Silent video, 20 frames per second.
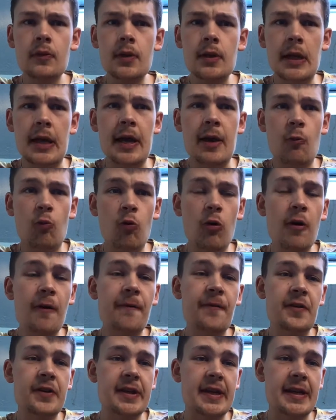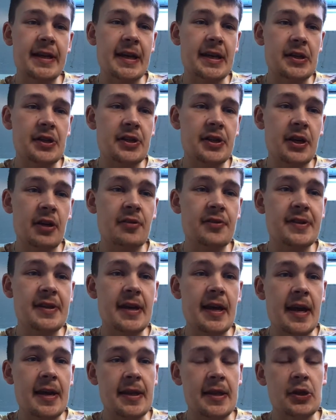Watford against Chelsea,
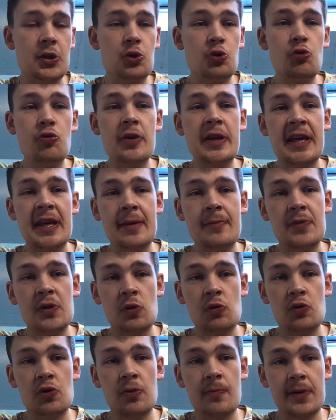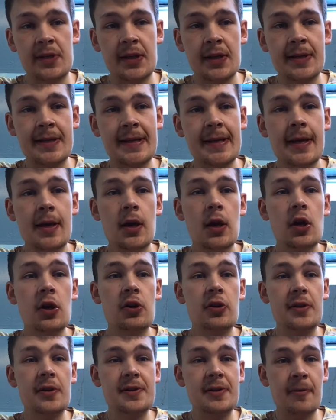and then two games on Super Sunday,
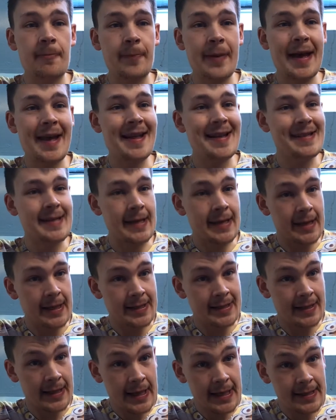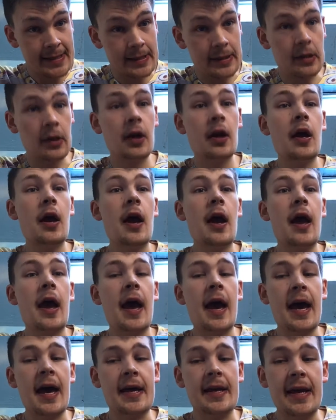Crystal Palace against Leicester,
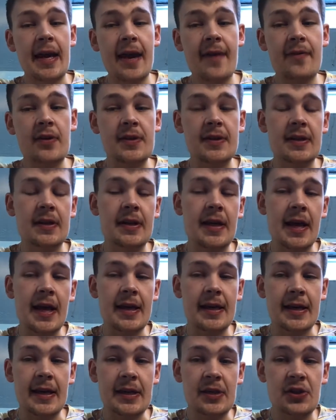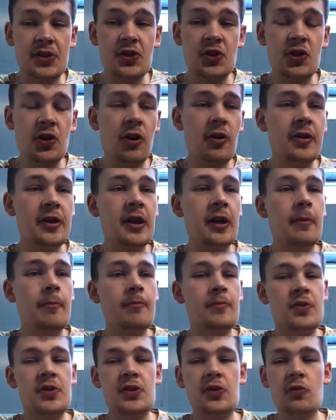and Everton against
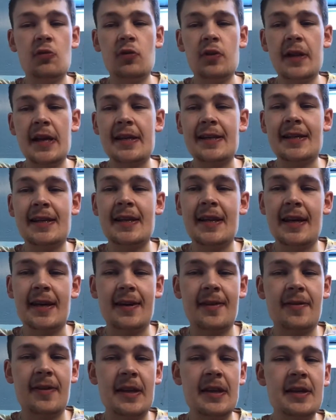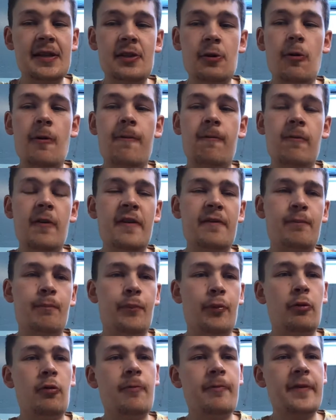Tottenham. So let's kick things off with
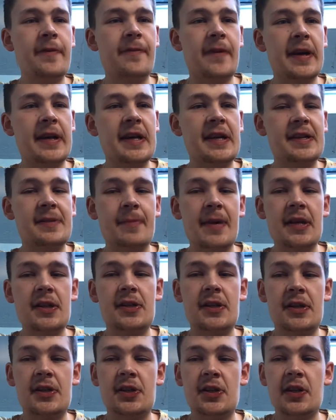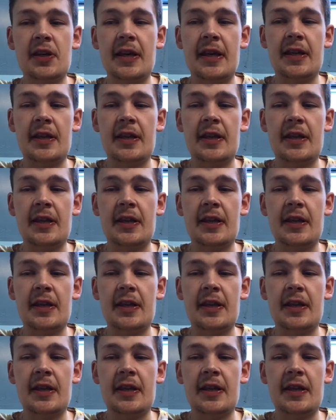Bournemouth against Manchester United.